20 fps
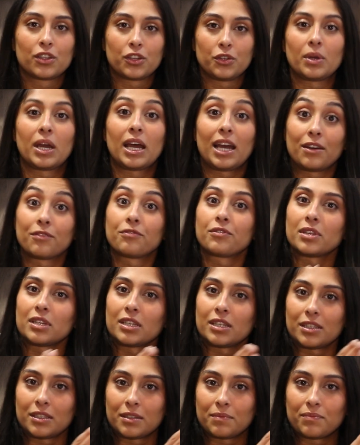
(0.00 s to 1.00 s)
you have
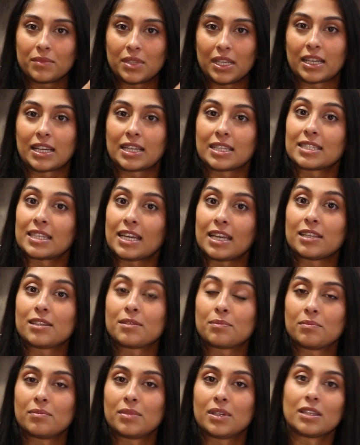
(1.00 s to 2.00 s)
the, like I said
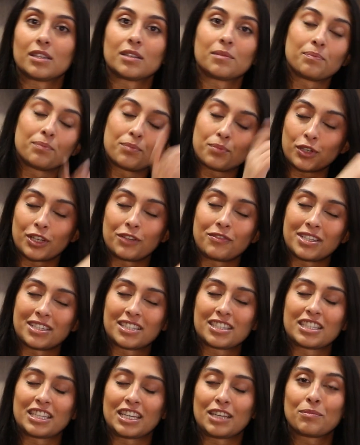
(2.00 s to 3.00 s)
in the
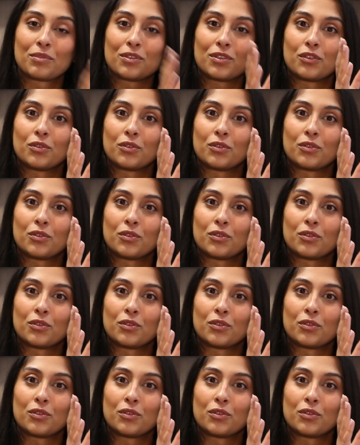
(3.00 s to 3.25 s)
previous tip,